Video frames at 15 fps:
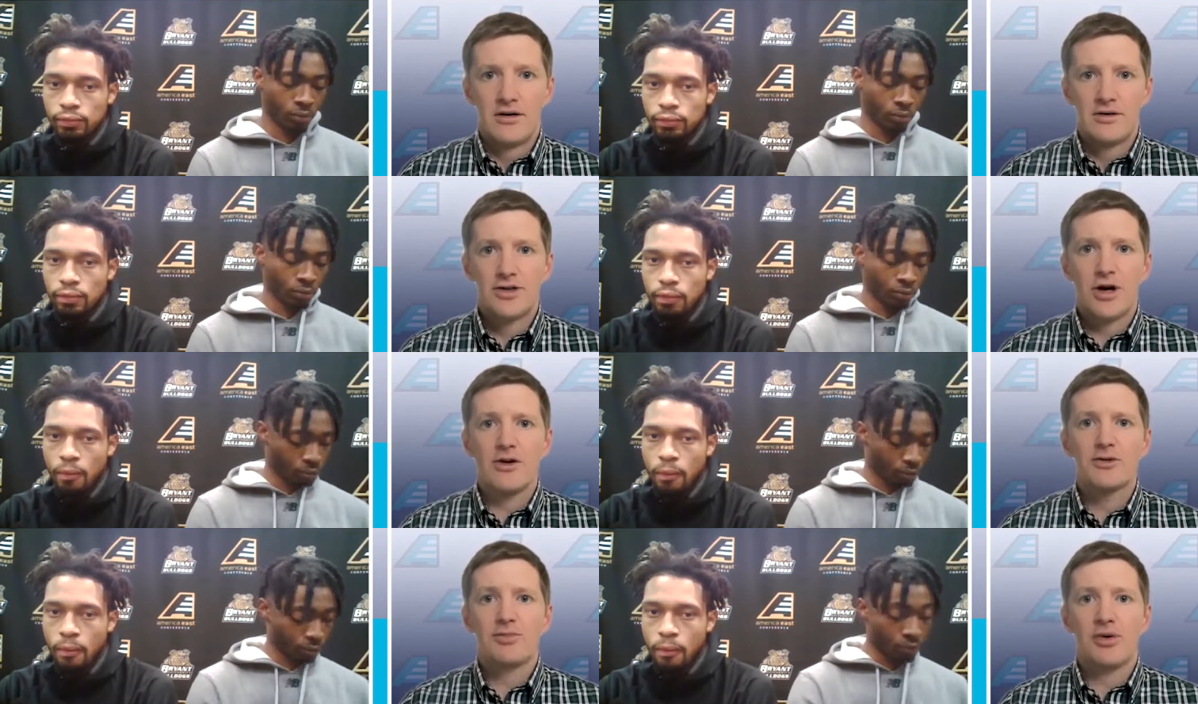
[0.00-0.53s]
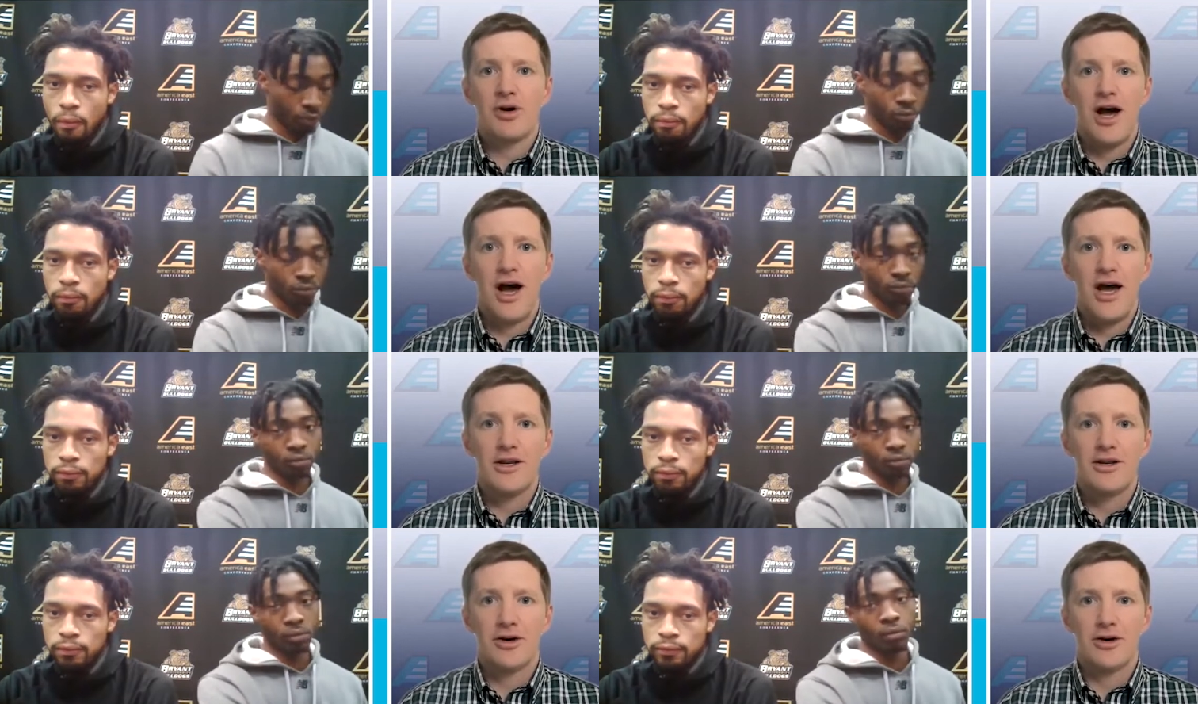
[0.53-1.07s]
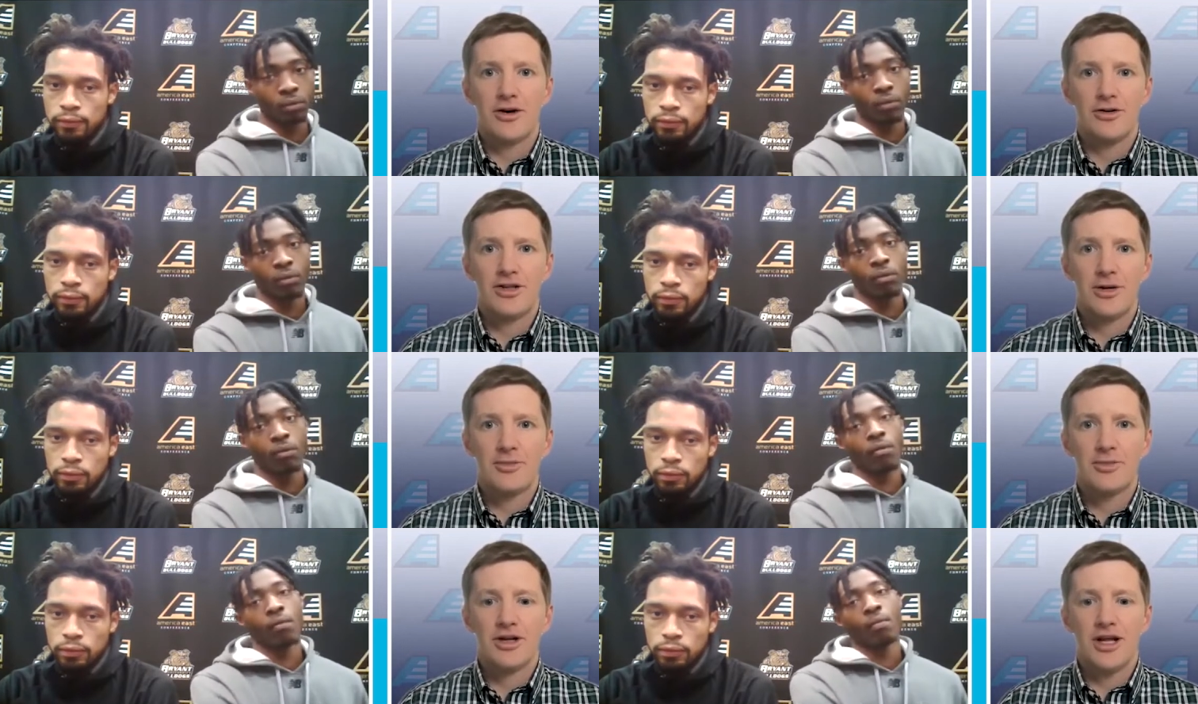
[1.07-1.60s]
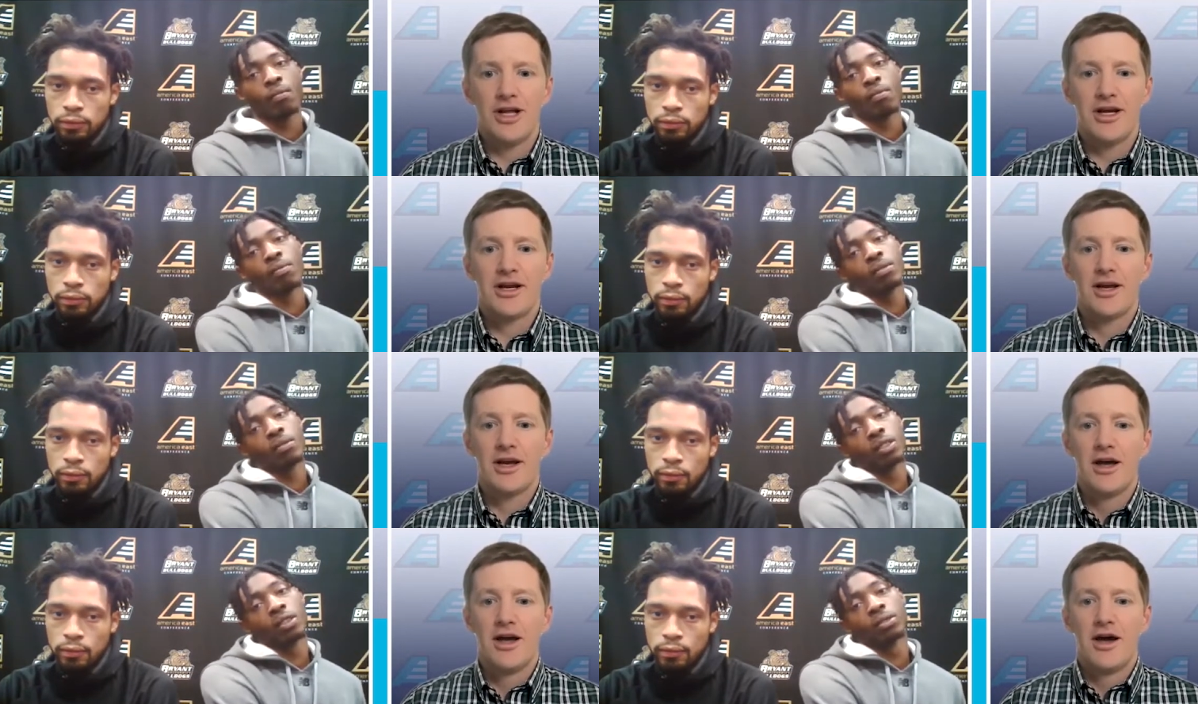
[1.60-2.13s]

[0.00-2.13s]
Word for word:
Speaker 1: Charles Pride and Earl Timberlake